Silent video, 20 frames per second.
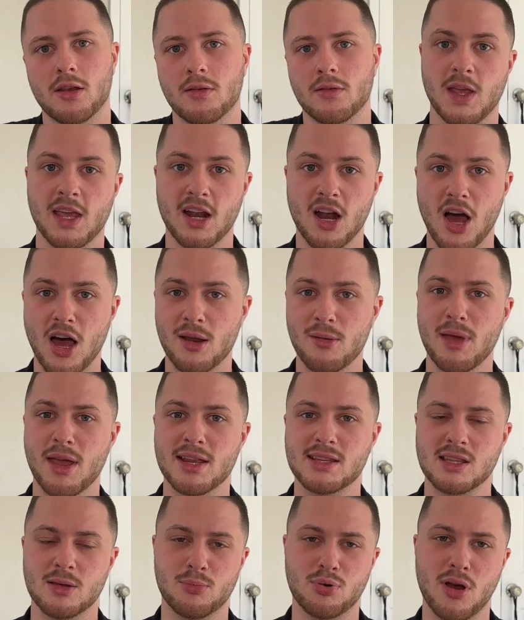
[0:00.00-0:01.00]
It
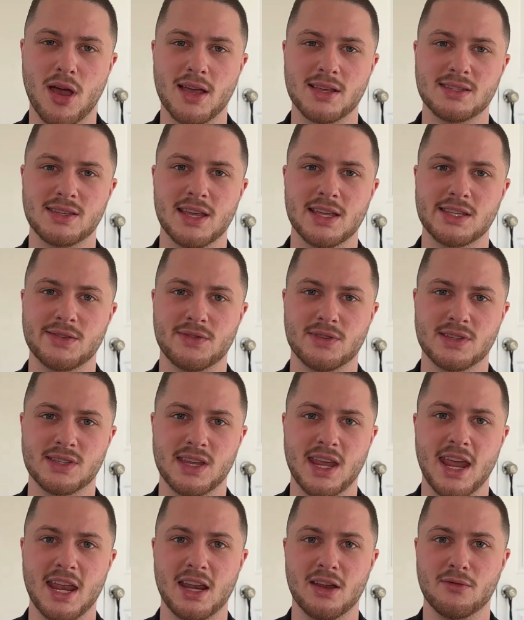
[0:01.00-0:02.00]
automates the process for
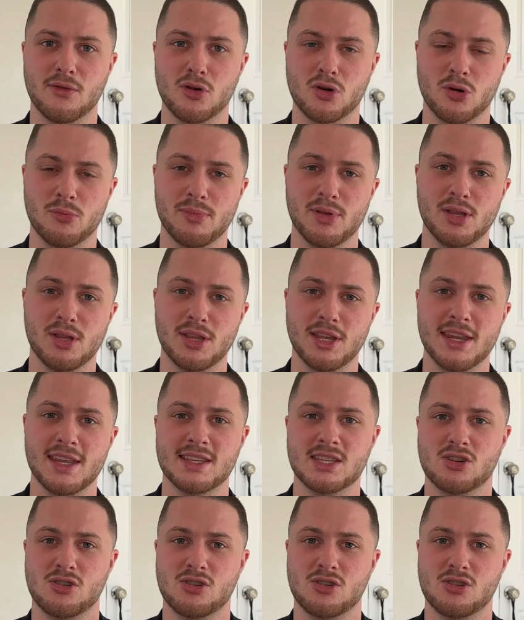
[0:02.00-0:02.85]
scanning vulnerabilities,